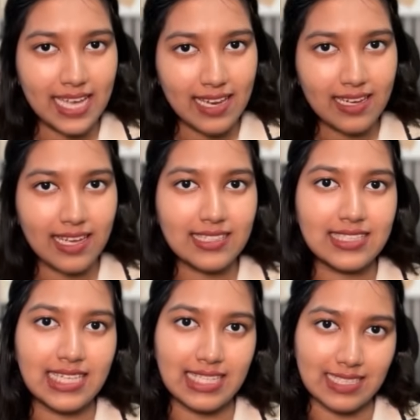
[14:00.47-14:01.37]

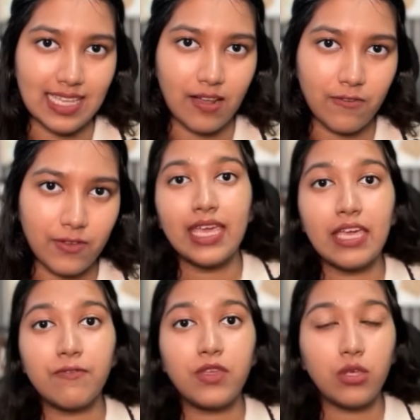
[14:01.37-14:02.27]
Telnyx itself.
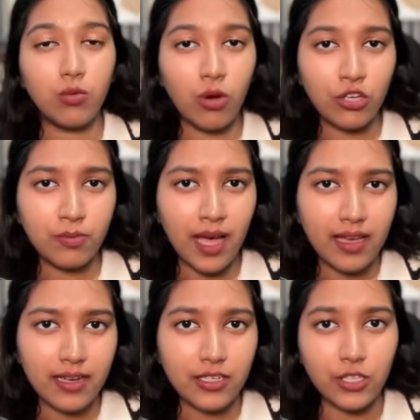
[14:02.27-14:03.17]
If you want to buy
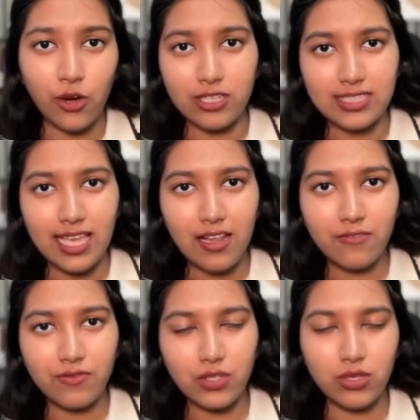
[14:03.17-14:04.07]
it
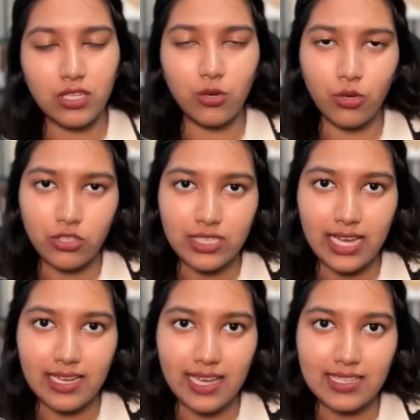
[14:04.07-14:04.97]
yourself, you can go to
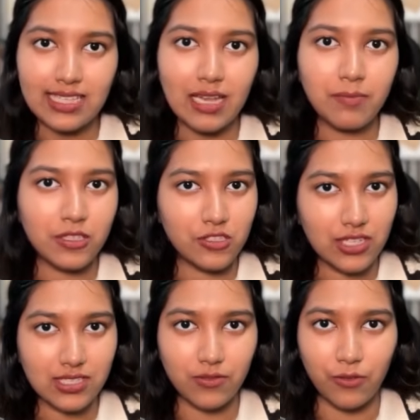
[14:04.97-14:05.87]
Telnyx and
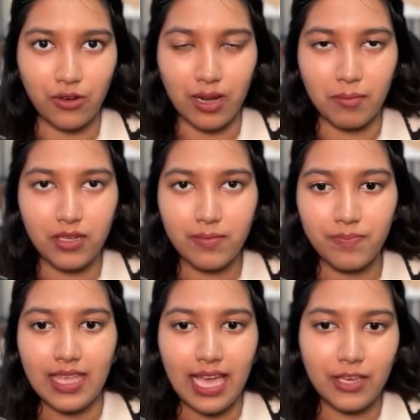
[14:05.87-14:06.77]
purchase a phone number
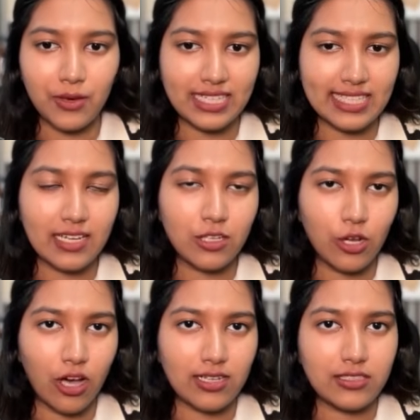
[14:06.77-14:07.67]
and you can tell
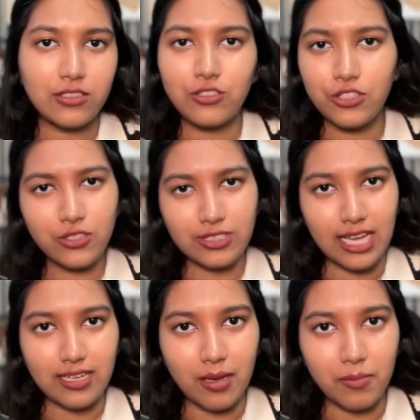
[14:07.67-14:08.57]
Claude to use
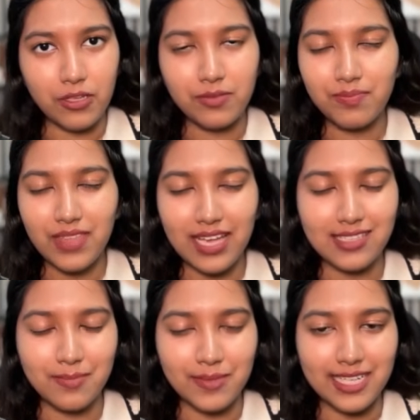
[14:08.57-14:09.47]
that number. As
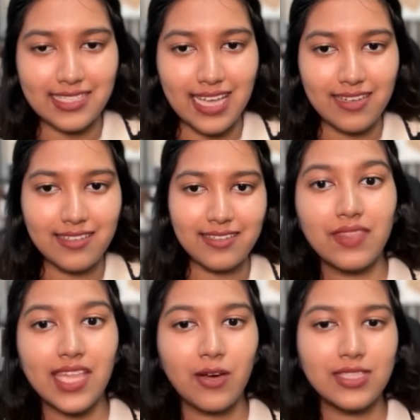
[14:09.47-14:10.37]
simple as that.
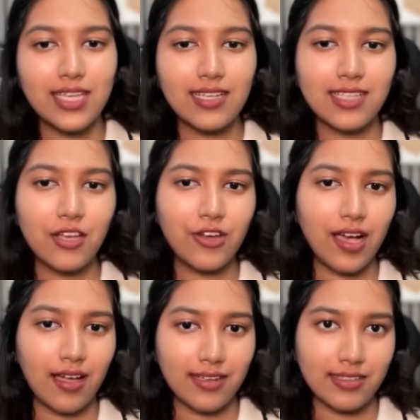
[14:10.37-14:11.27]
Now it's asking
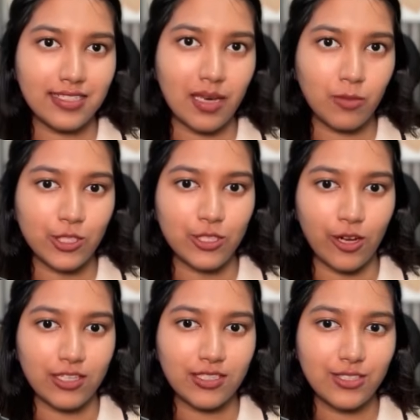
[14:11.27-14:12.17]
regarding the demo
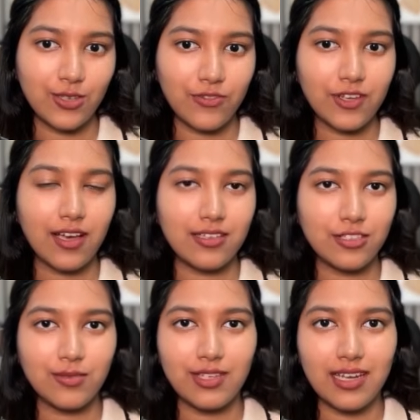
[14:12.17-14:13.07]
slot. So if a
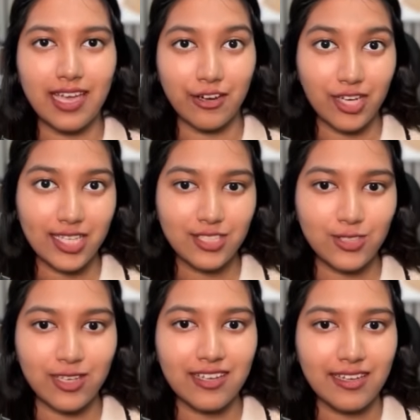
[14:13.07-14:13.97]
customer agrees to
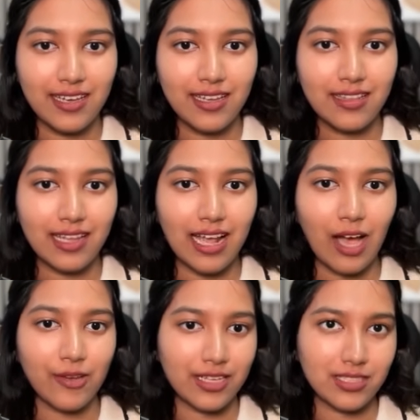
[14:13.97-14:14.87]
it, then how
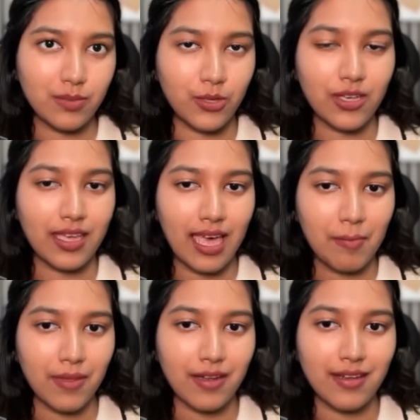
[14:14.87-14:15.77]
does the booking
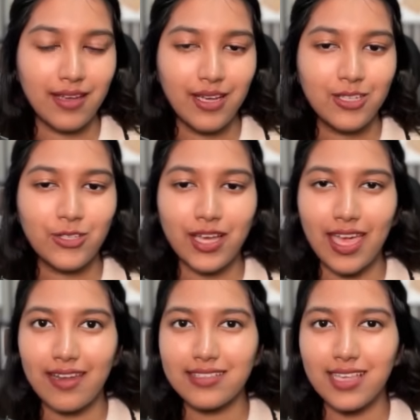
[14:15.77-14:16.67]
happen? So
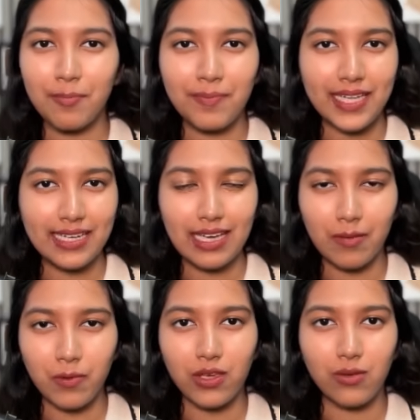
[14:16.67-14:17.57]
again, it's completely
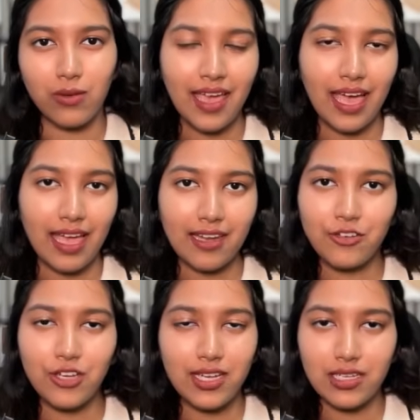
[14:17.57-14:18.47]
up to you and it
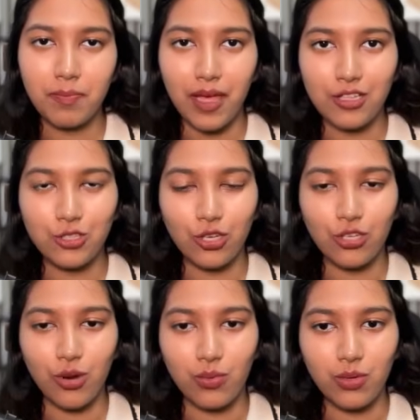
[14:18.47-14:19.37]
really depends on
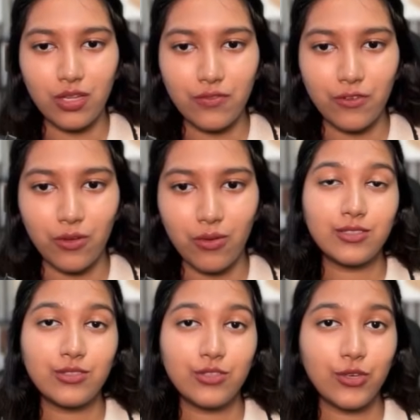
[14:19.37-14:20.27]
your workflow.
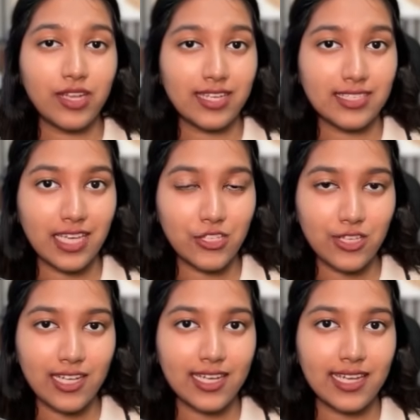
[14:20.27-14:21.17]
So you can
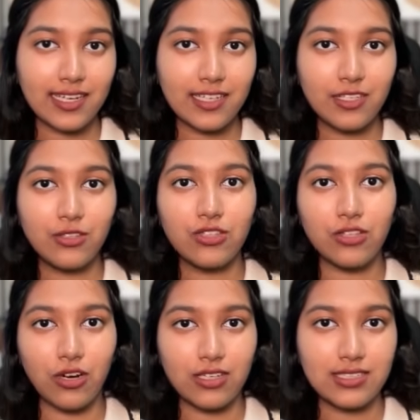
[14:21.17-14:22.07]
essentially connect it to
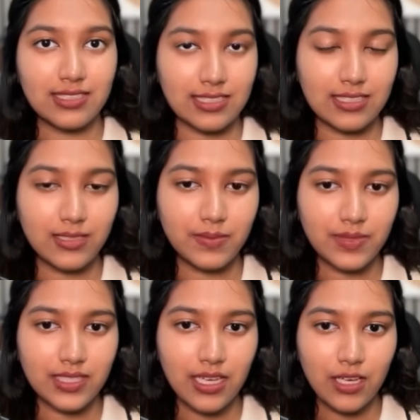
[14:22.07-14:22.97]
your
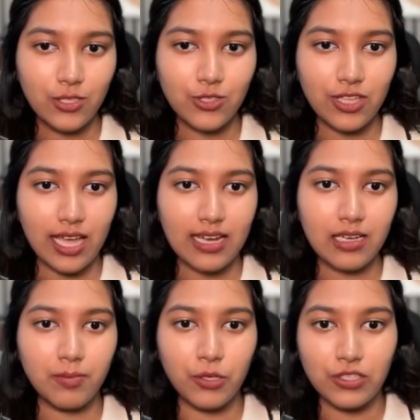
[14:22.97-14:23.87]
systems so that
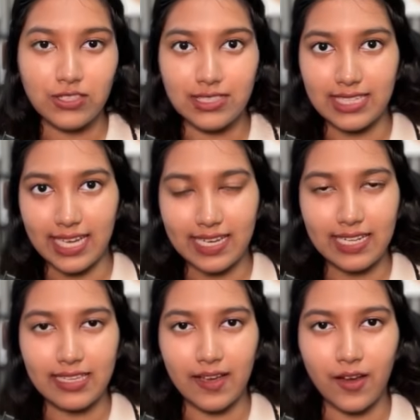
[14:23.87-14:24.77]
it books directly
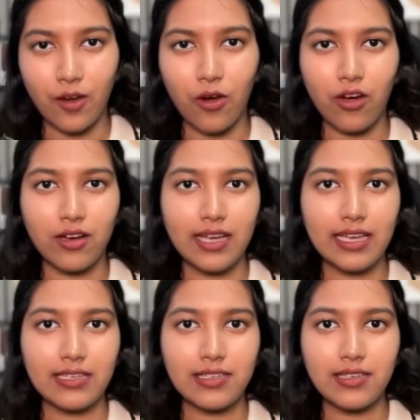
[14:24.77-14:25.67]
there or
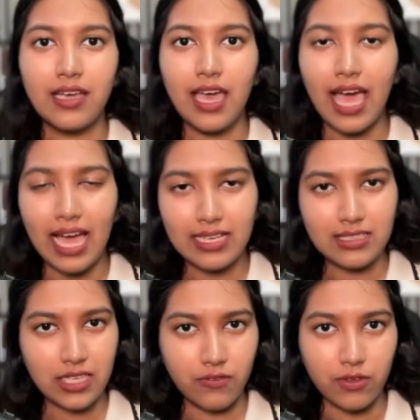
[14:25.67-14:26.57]
it adds
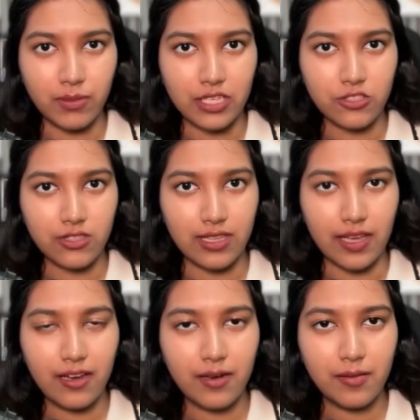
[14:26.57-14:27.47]
information
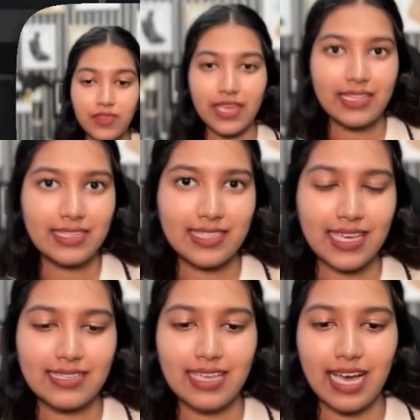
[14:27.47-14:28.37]
there. In this
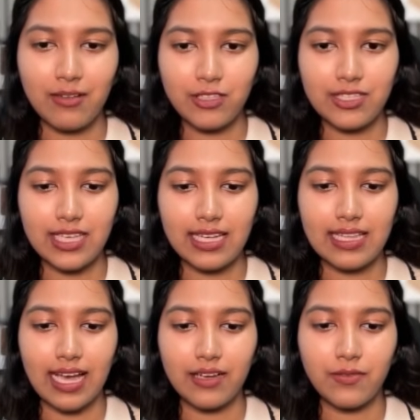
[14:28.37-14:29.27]
case, I would say
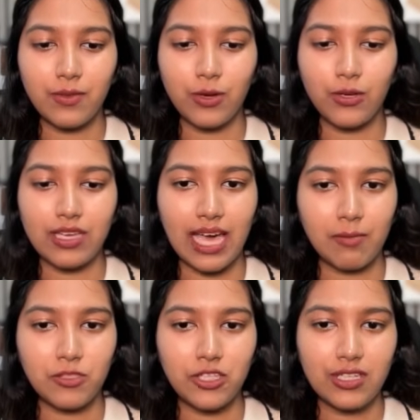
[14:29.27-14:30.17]
that we want to
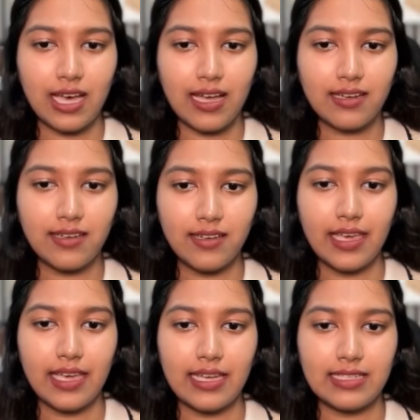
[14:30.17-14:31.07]
capture that
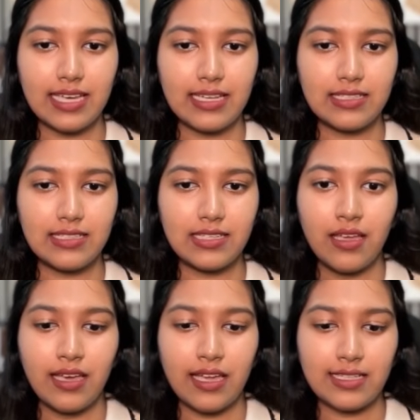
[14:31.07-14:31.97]
intent
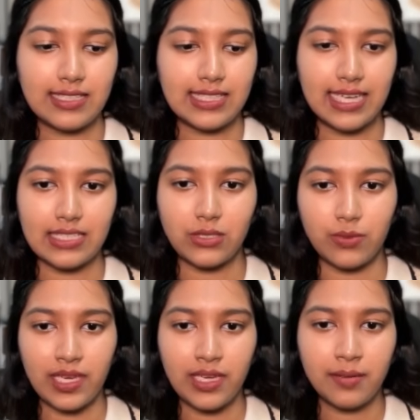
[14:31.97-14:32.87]
in a
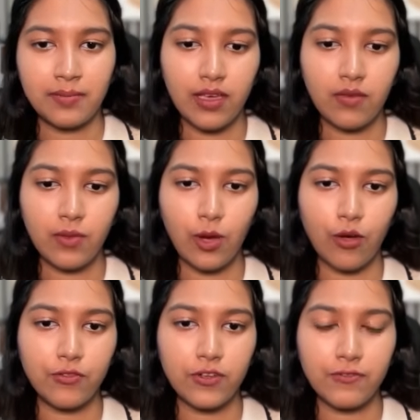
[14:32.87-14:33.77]
CSV. We
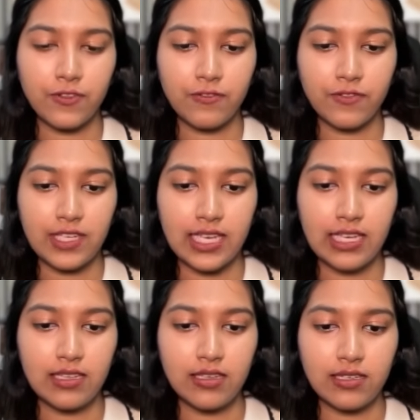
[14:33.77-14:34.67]
offer
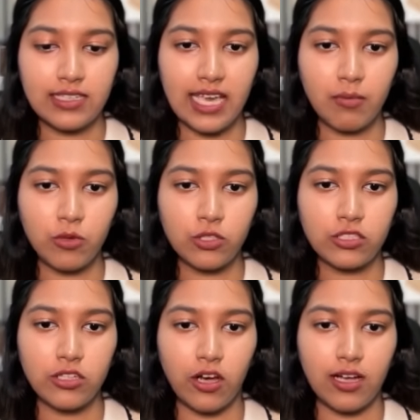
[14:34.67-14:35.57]
15 demo
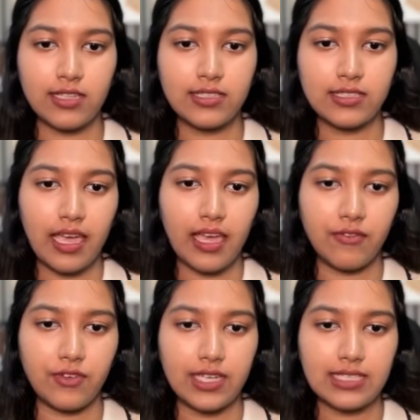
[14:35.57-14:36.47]
slots
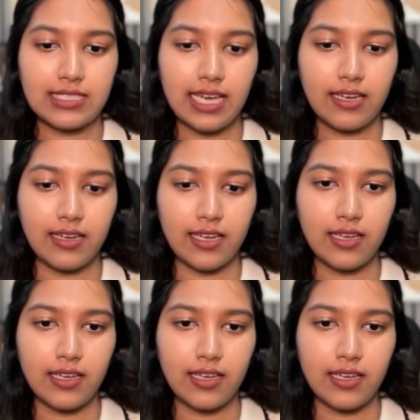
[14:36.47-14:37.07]
every Saturday.